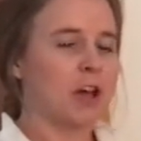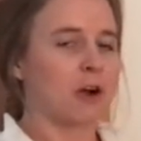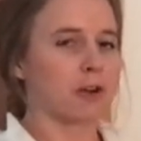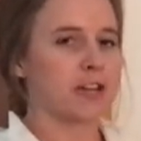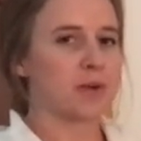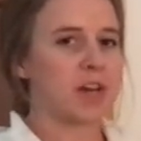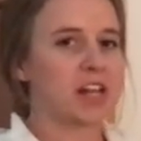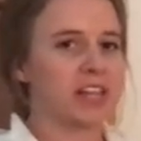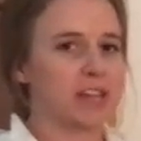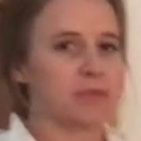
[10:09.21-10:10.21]
Or do you want
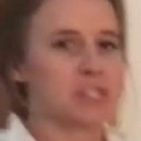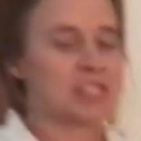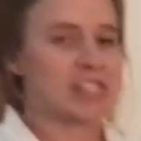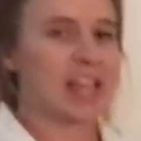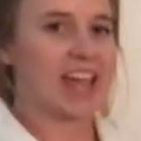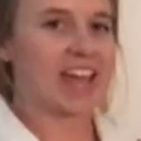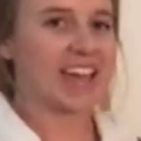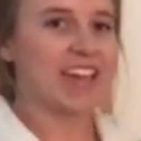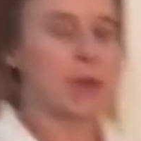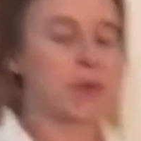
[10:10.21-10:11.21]
to live
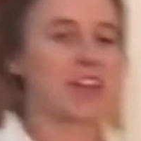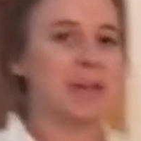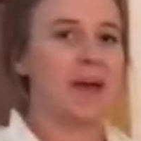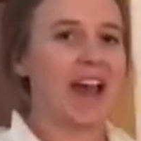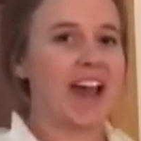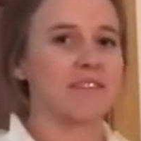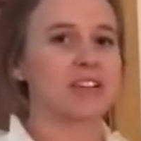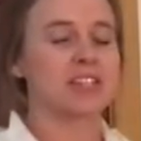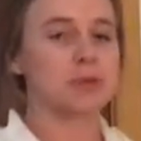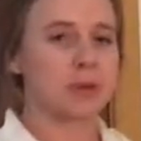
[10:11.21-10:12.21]
today where you
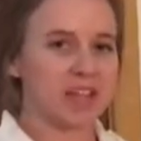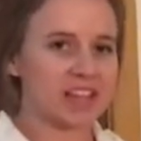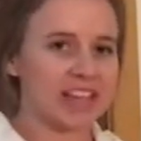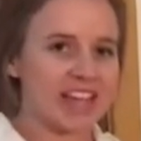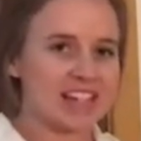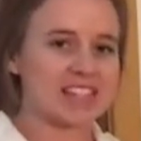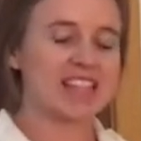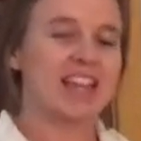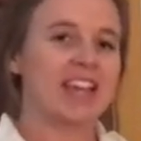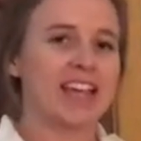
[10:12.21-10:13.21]
have toilets
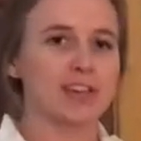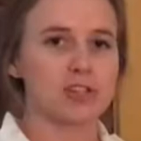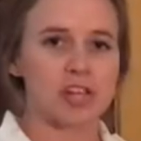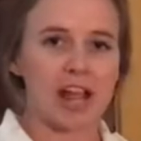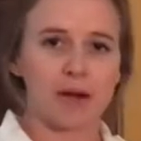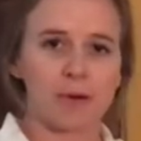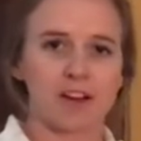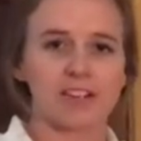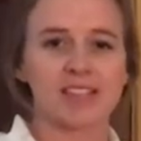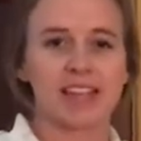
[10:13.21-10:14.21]
in
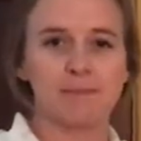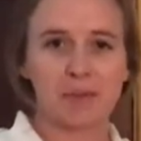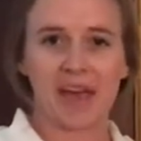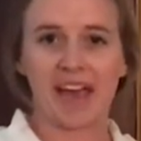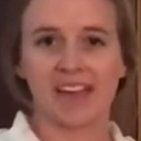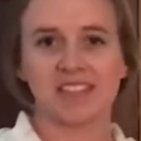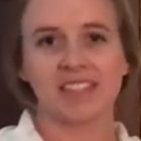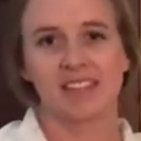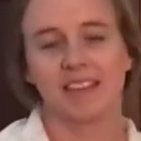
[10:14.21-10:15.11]
showers and baths.